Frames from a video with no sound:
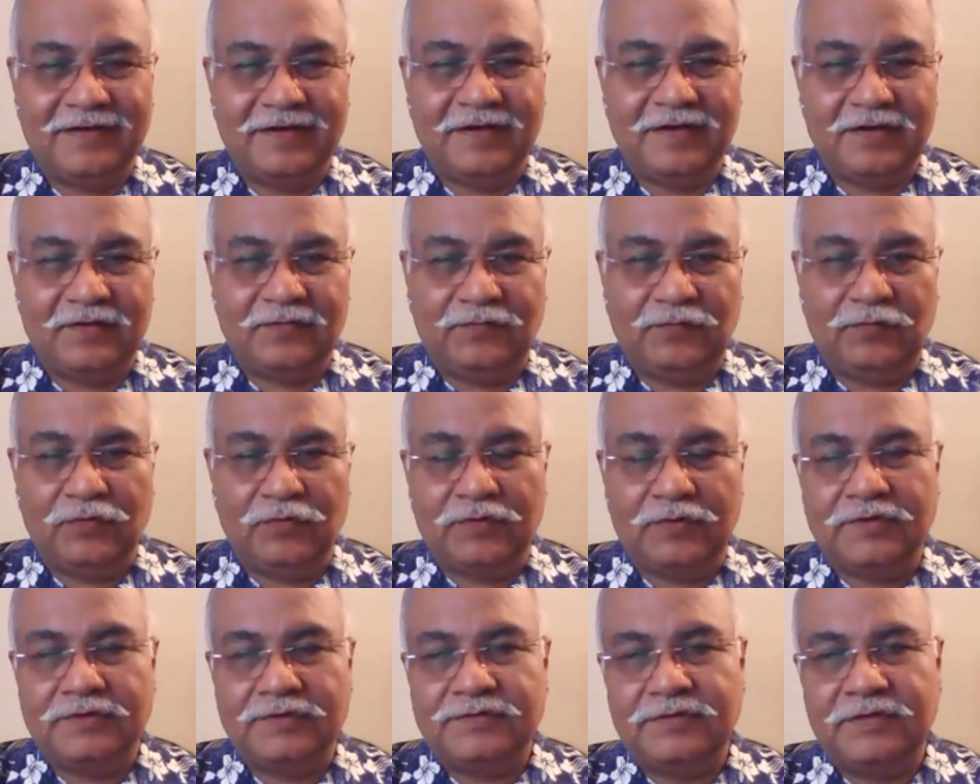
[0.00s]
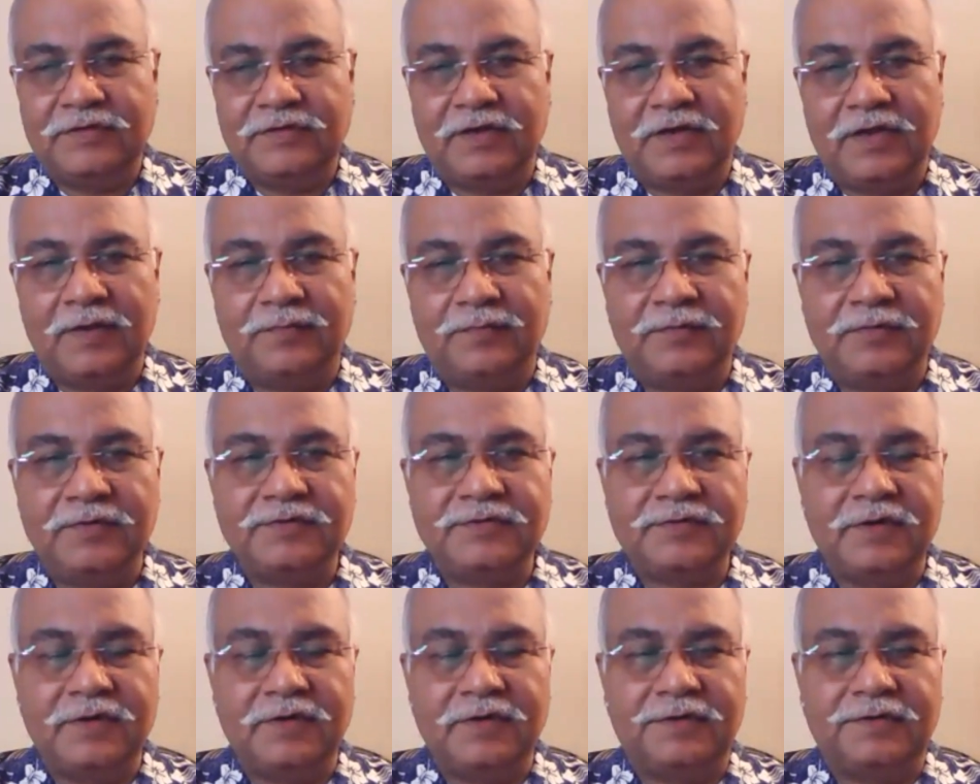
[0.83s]
Our viewers in
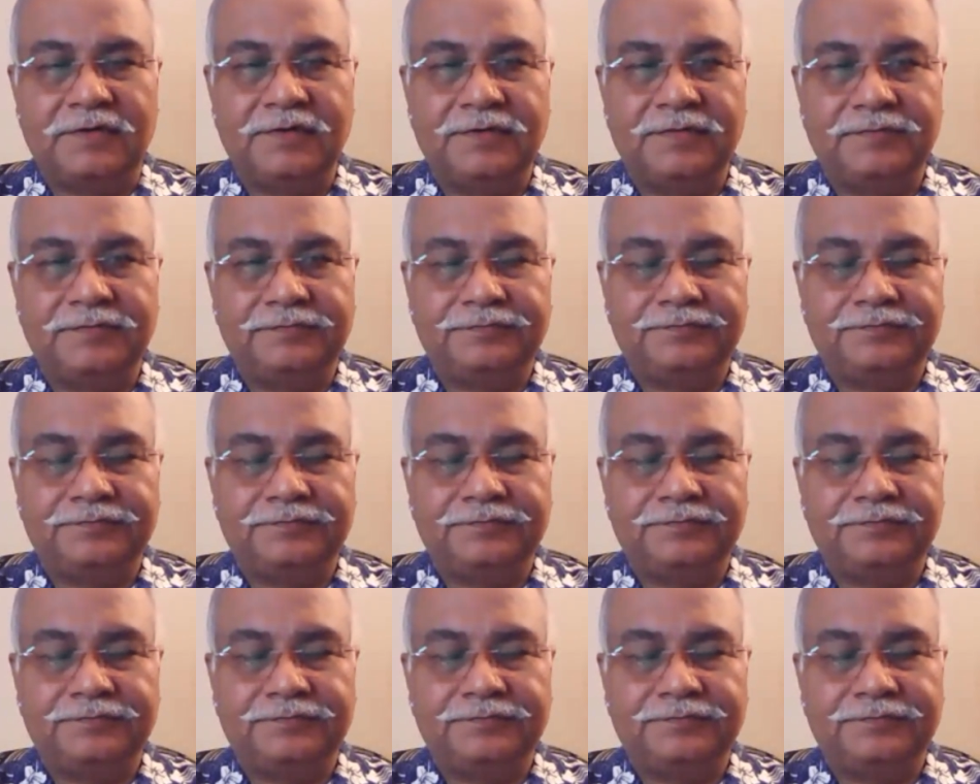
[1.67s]
Captain's Cut,